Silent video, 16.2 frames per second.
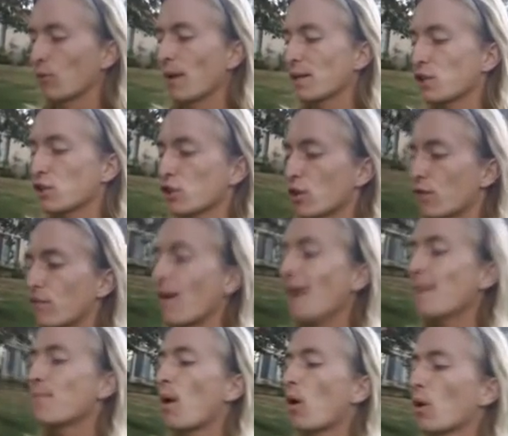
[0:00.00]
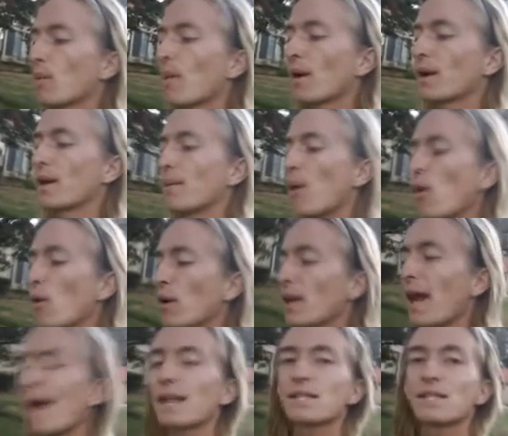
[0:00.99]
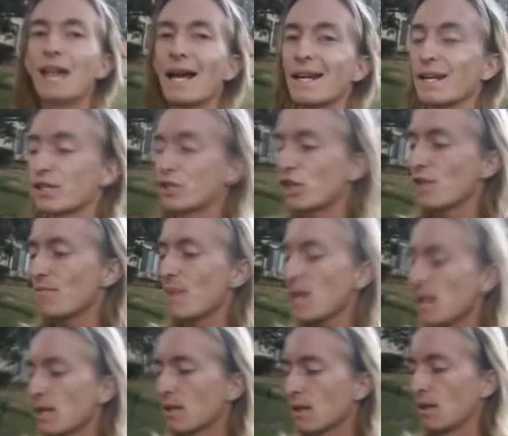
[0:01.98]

Registered five Pokemon in the Pokedex, got an achievement.